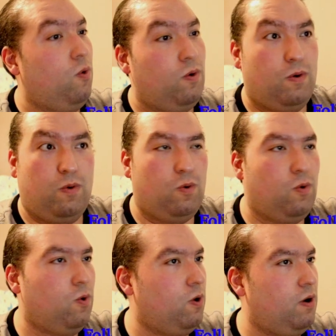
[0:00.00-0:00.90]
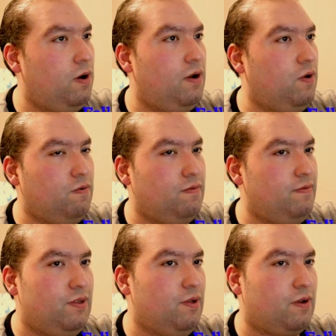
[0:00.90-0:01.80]
or
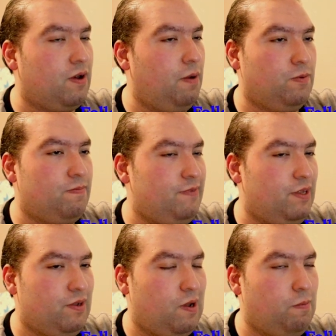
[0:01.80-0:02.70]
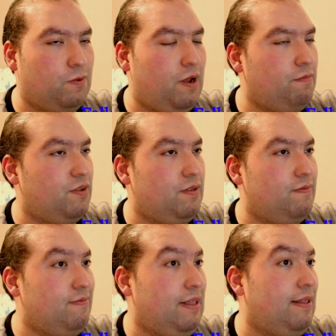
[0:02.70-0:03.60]
a couple times
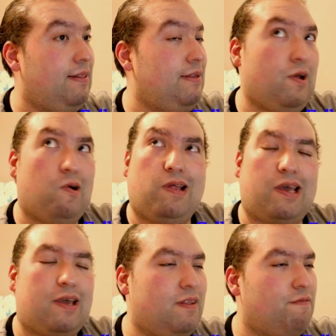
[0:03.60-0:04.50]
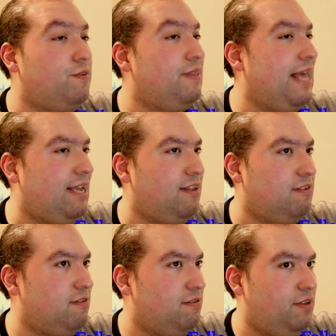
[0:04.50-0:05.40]
like in different
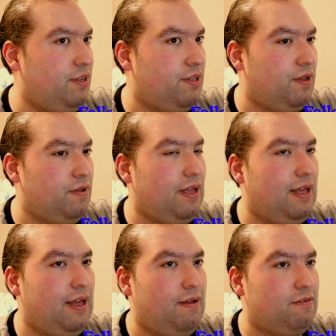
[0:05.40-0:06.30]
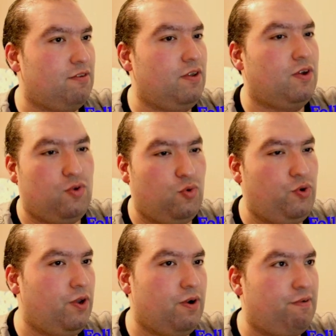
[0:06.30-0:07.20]
days. So you could do
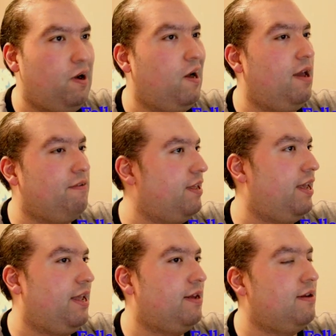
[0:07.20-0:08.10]
here 5, 10,